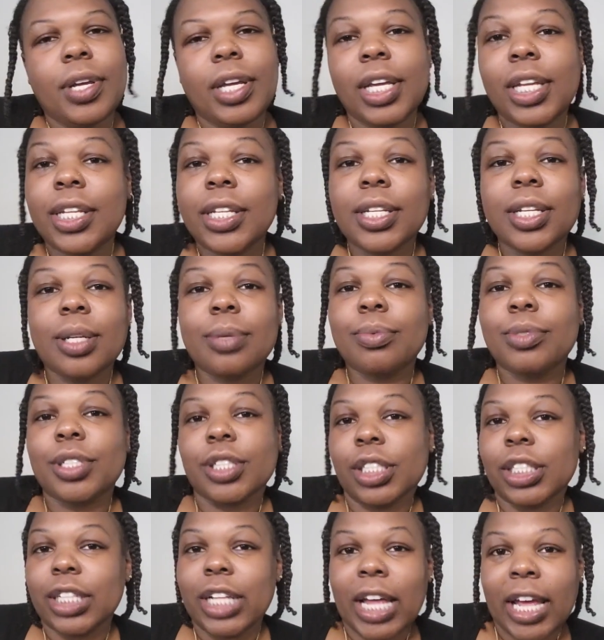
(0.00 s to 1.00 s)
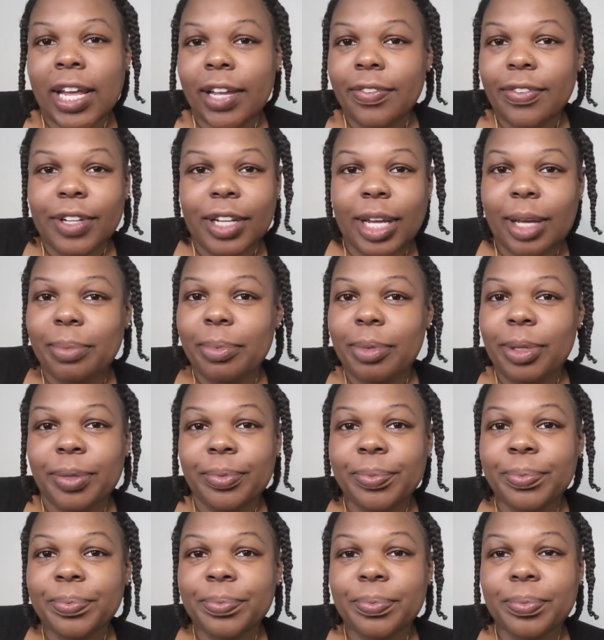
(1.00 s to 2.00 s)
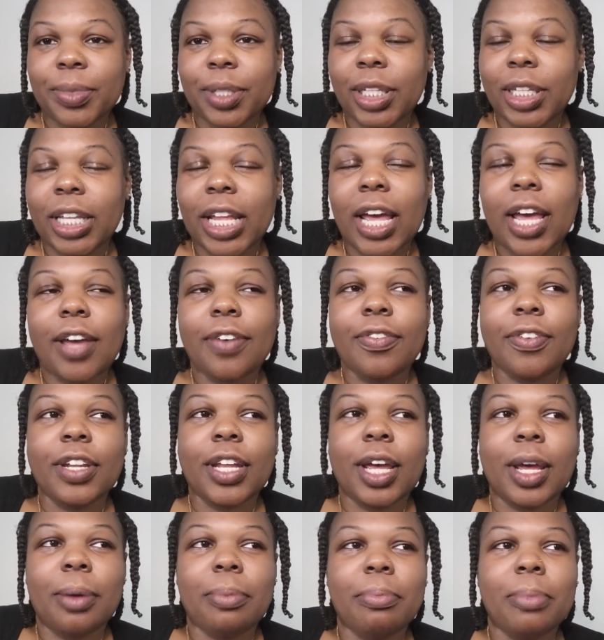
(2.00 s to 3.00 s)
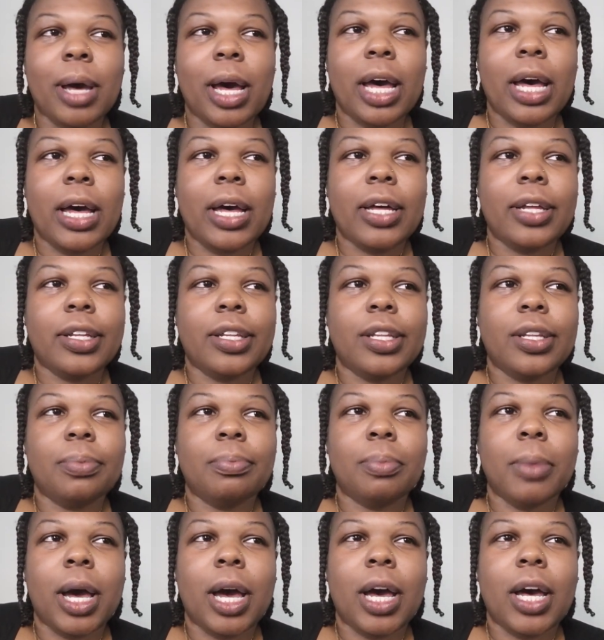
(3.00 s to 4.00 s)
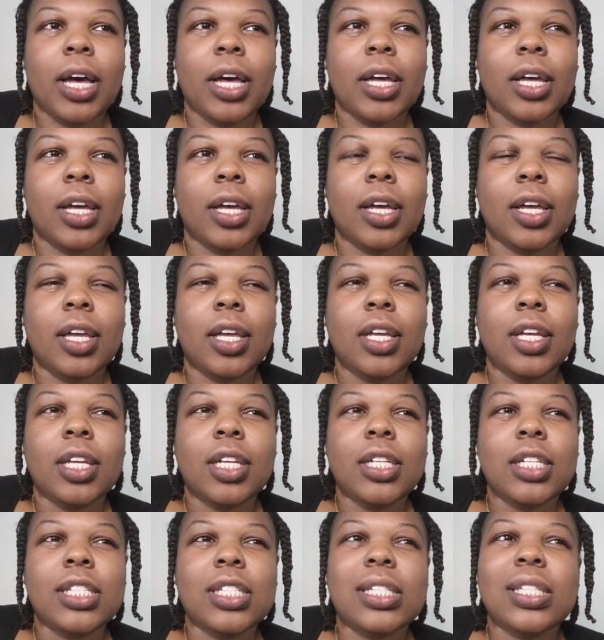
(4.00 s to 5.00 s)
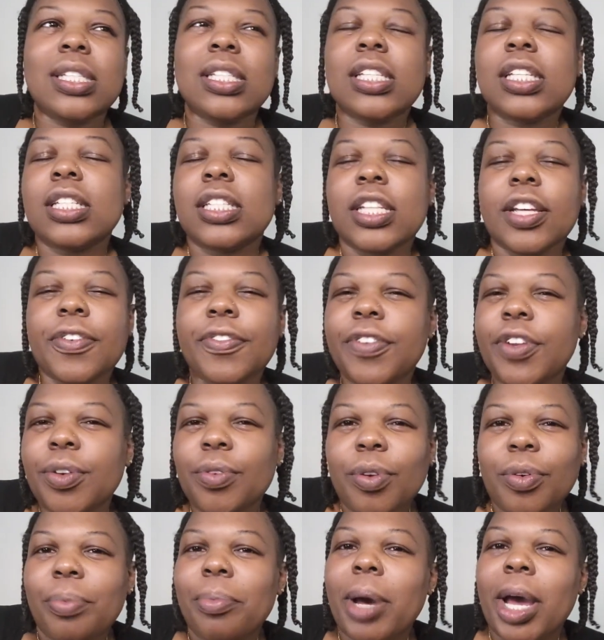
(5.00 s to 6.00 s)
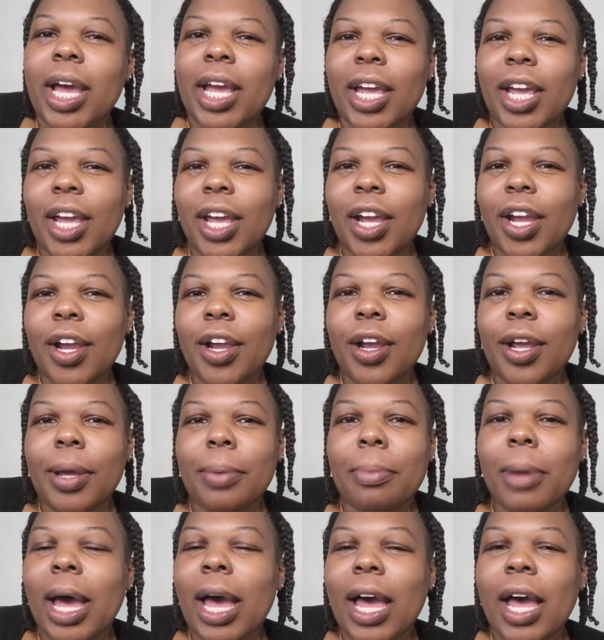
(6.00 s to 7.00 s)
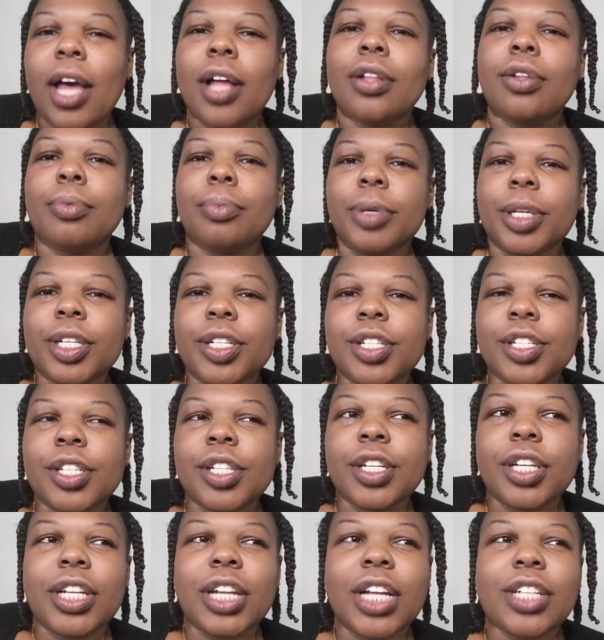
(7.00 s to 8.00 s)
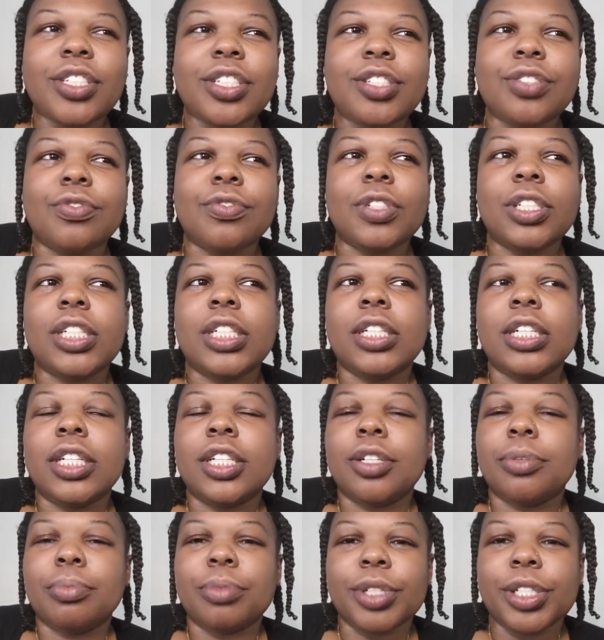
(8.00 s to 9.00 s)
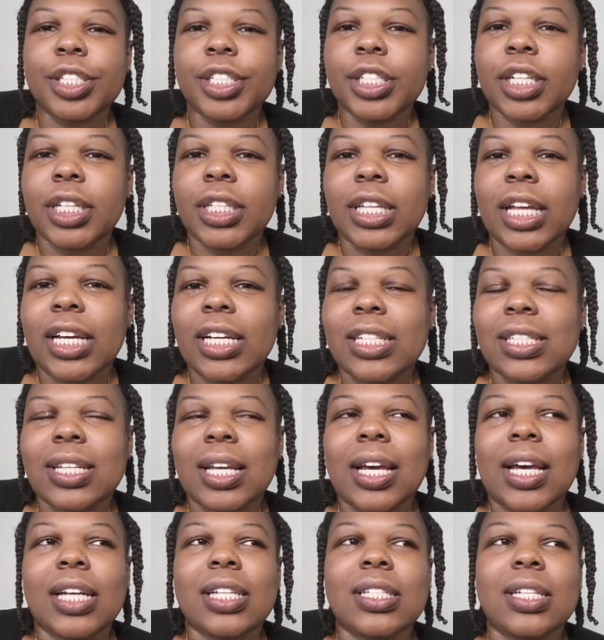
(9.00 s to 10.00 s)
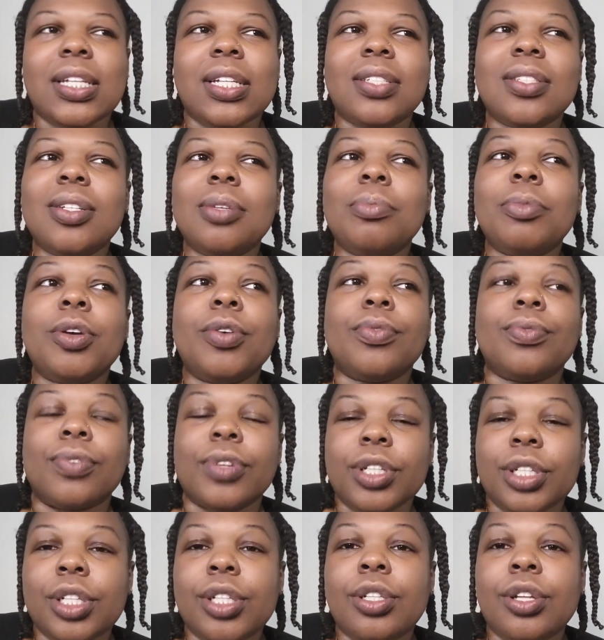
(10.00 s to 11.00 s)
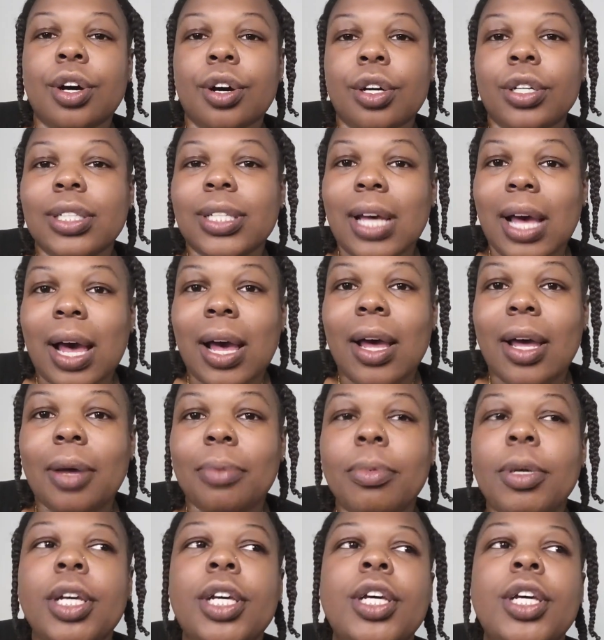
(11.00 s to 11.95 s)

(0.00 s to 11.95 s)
ended up just laughing at me, laughing at my sensitivity with my hair and my alopecia, and I just really didn't appreciate that, because like I said, it took me a really long time